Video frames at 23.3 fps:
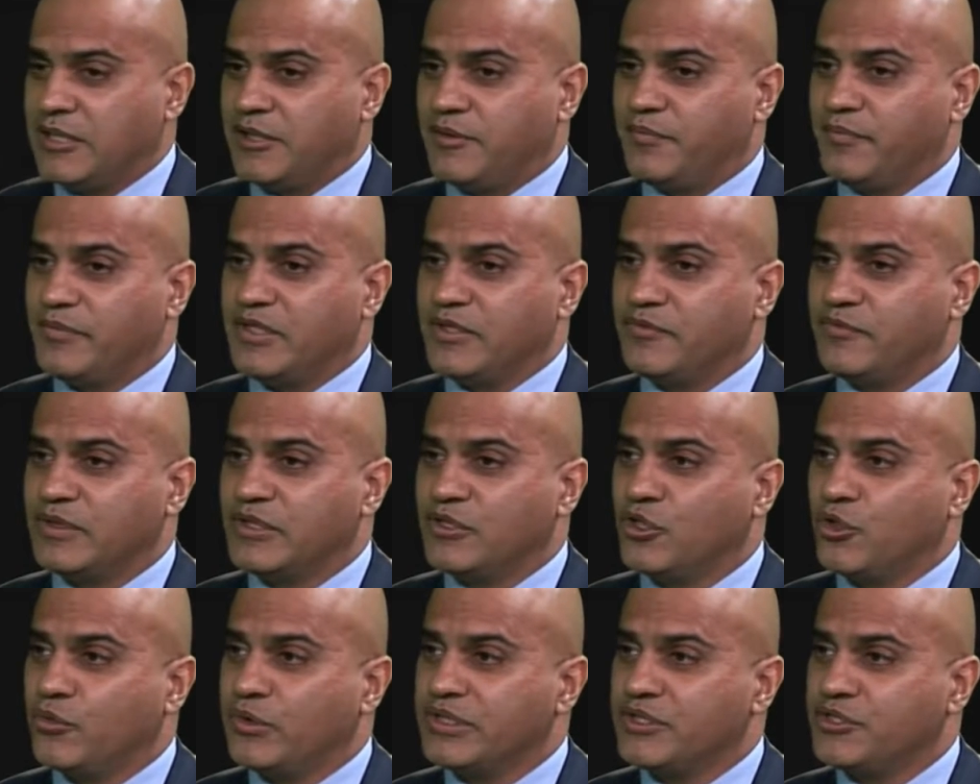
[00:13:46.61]
If we go
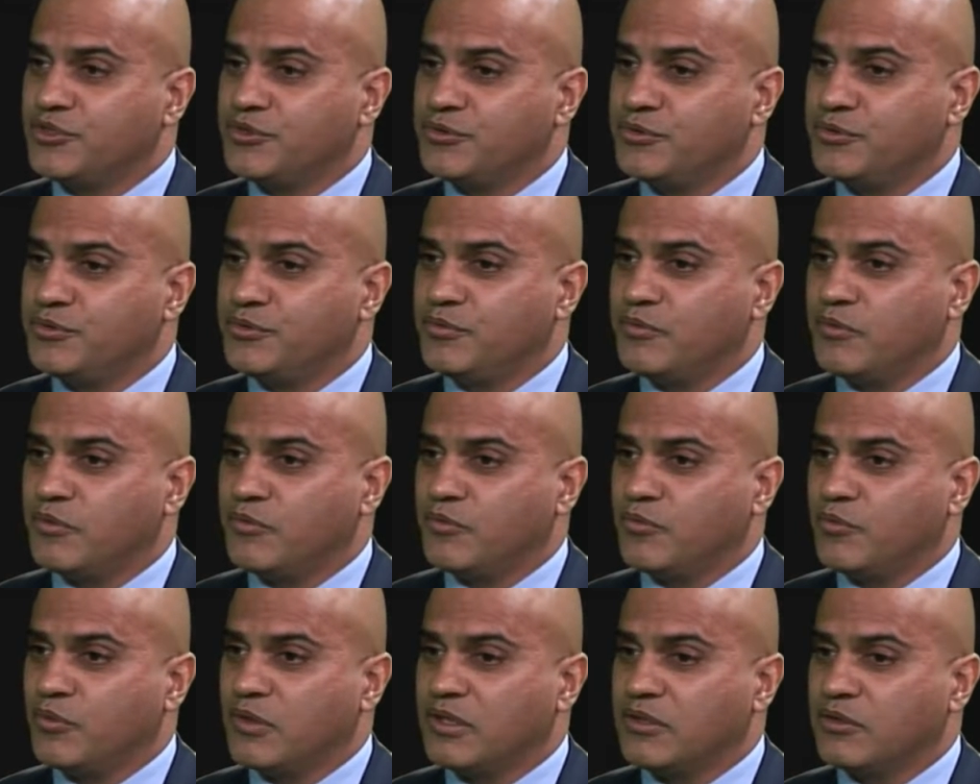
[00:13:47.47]
into
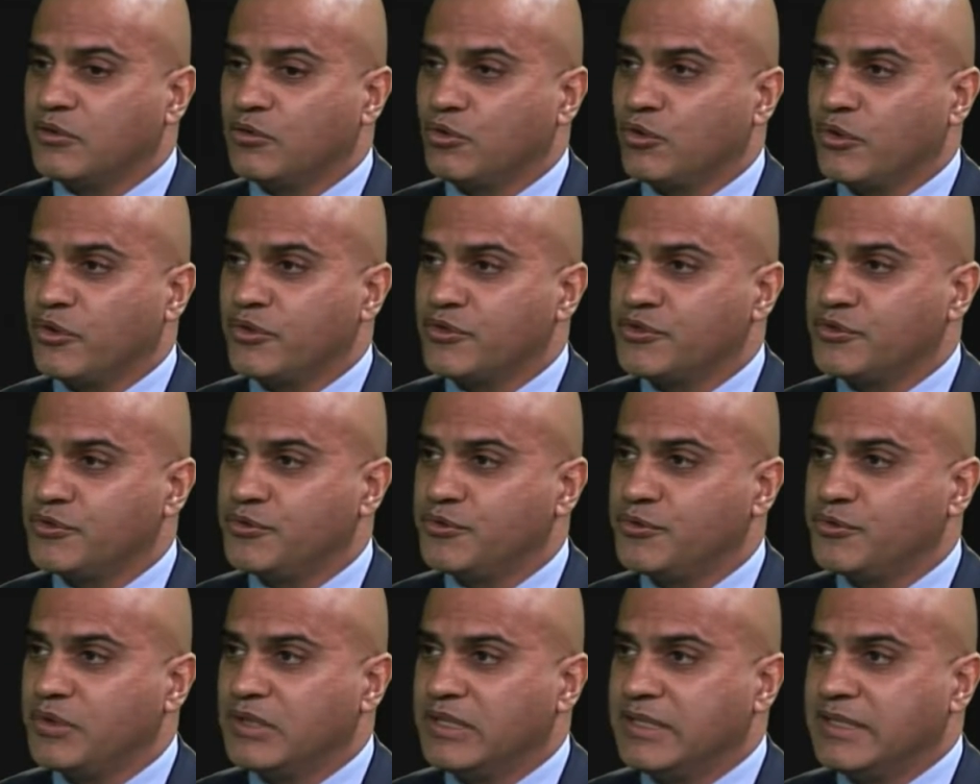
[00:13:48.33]
lawyers who
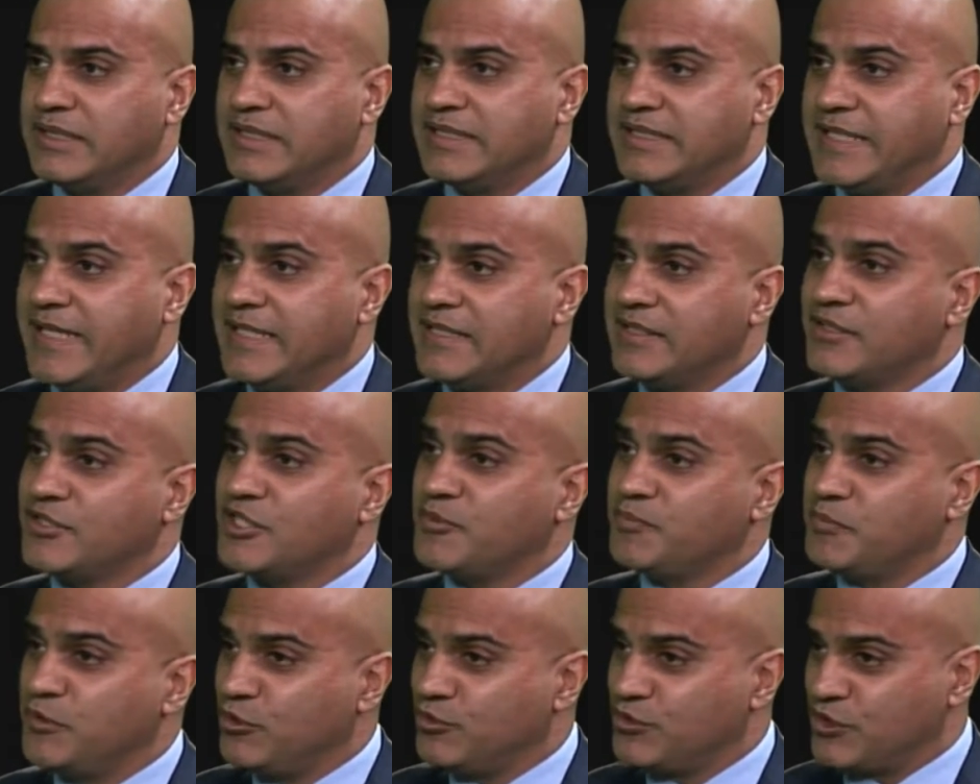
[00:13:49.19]
take
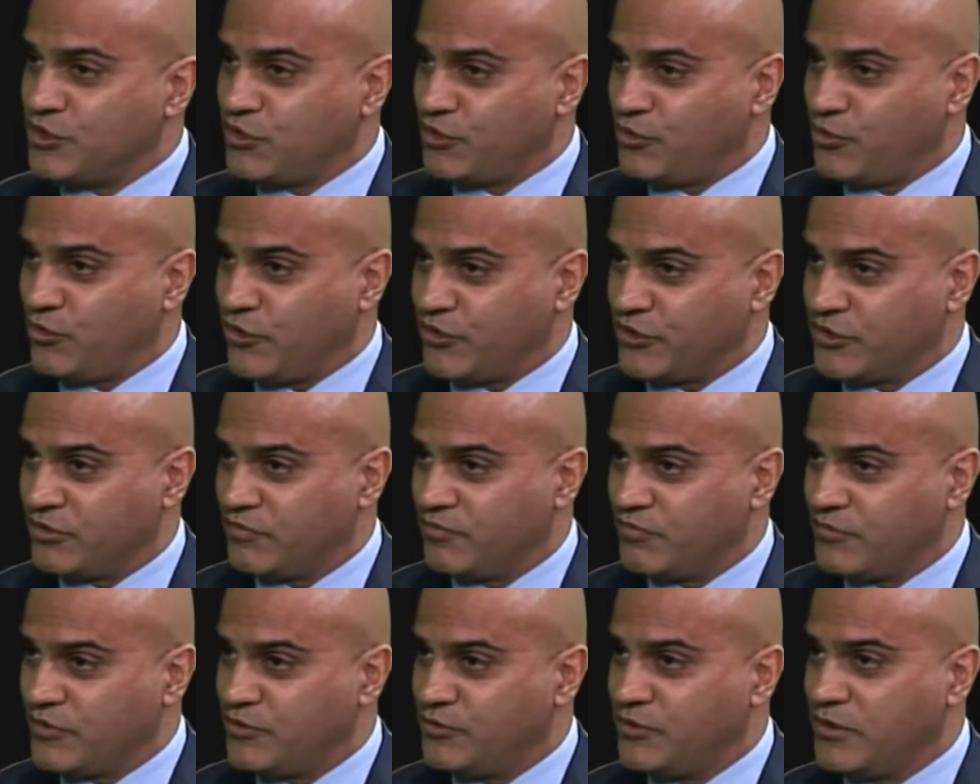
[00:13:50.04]
disputes to court,
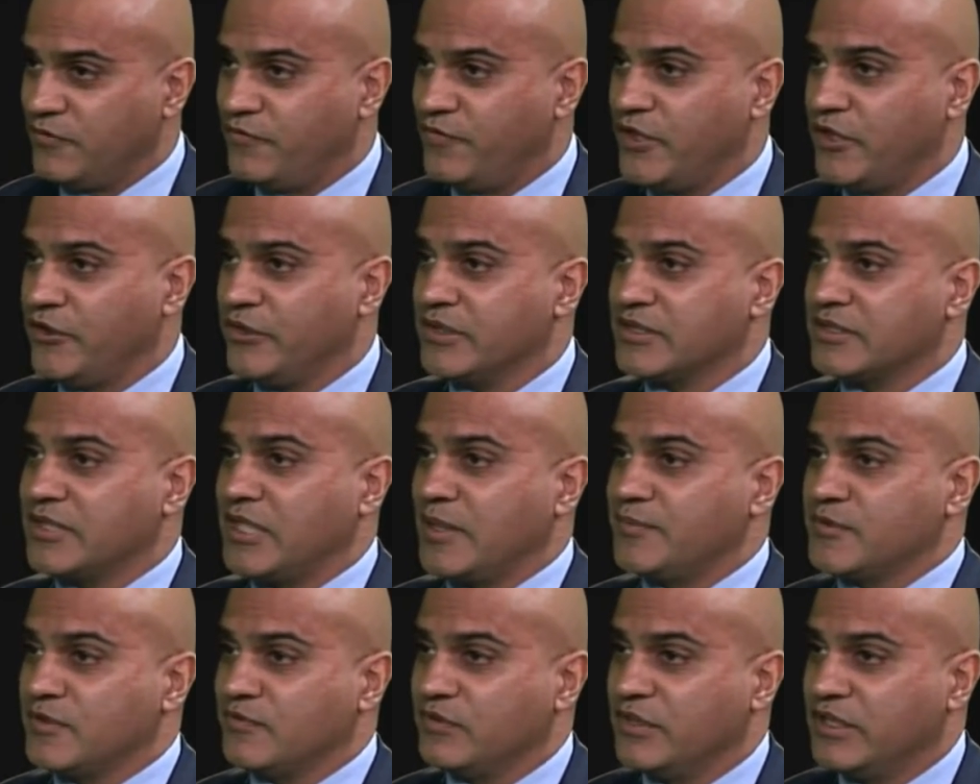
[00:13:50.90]
you have various types
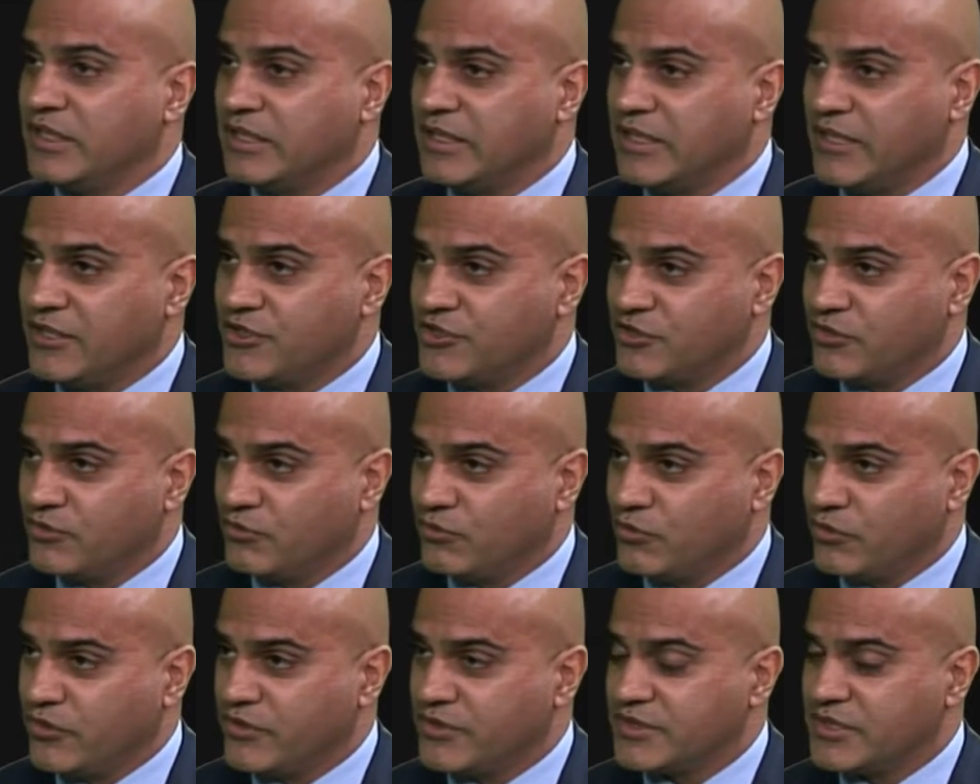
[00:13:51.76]
of litigation
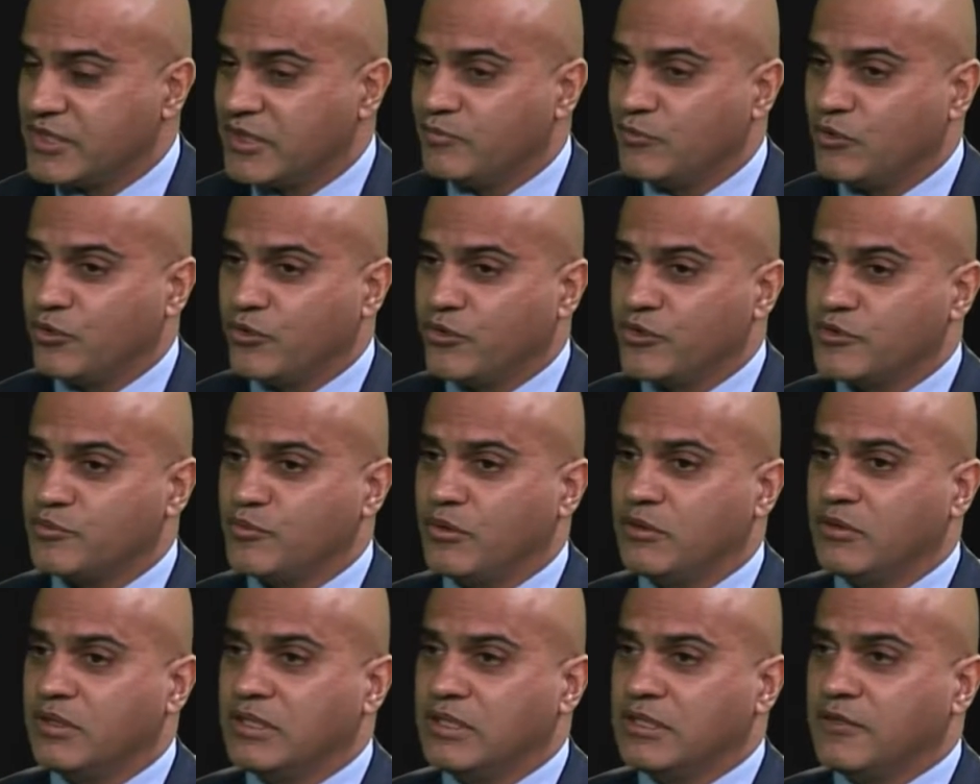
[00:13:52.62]
lawyers. Some lawyers will
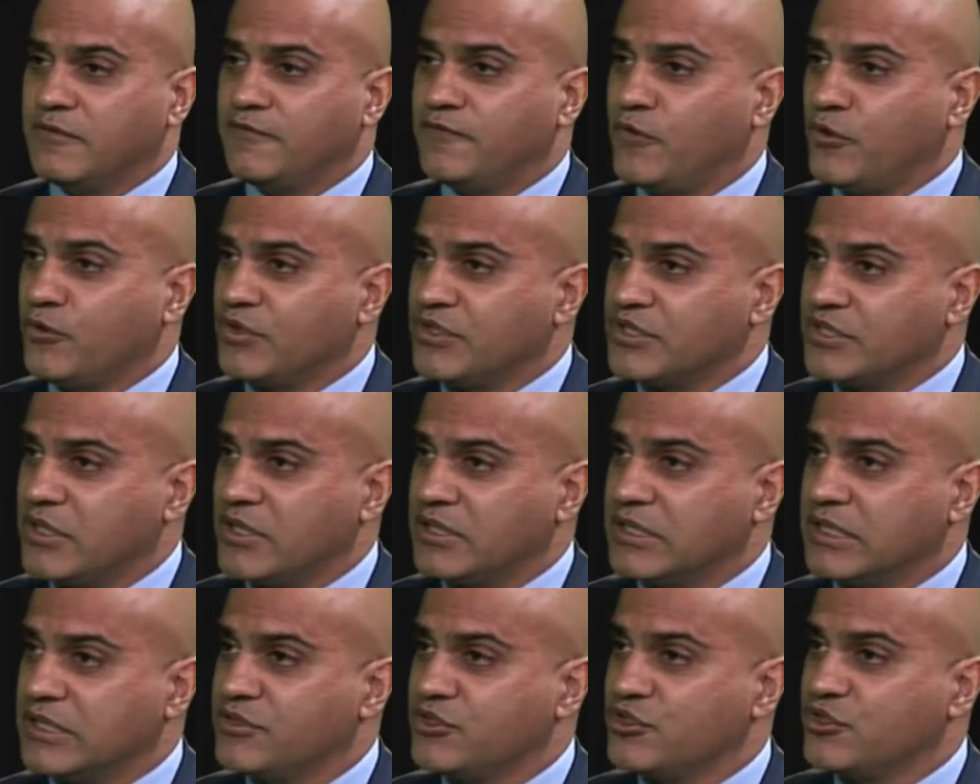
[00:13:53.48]
focus on
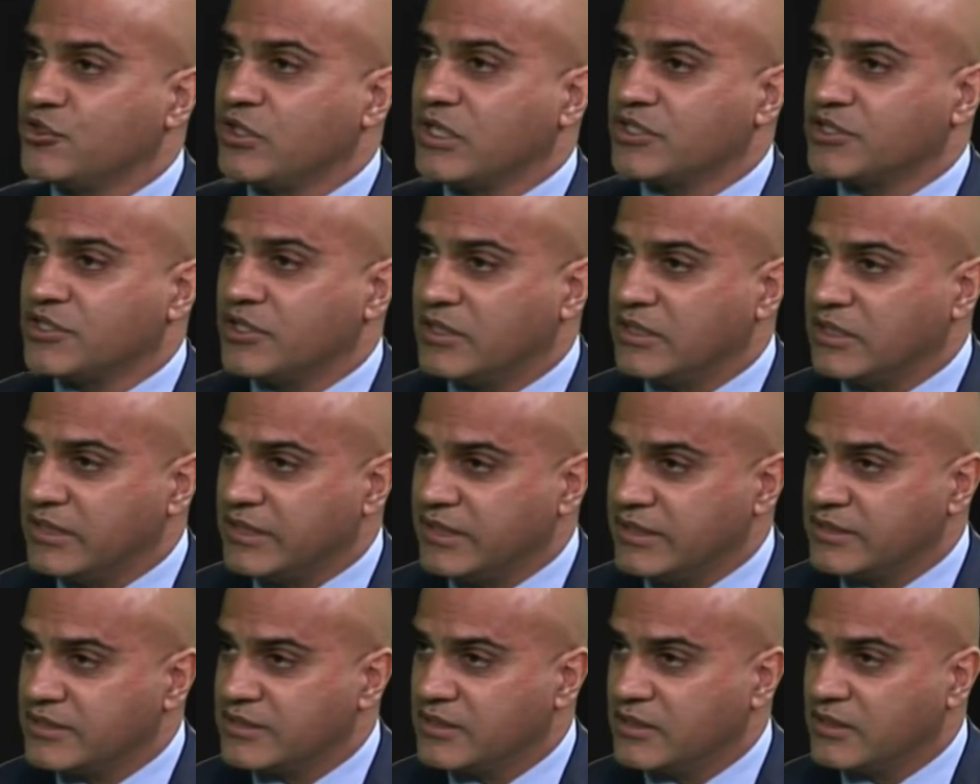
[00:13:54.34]
construction
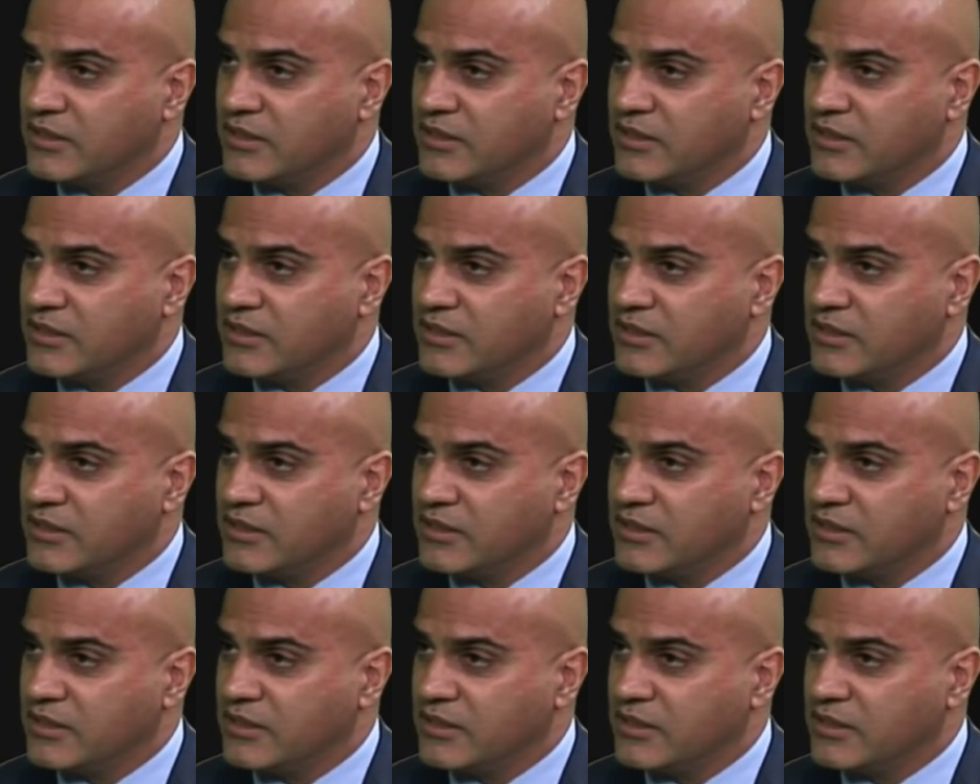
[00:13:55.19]
liens.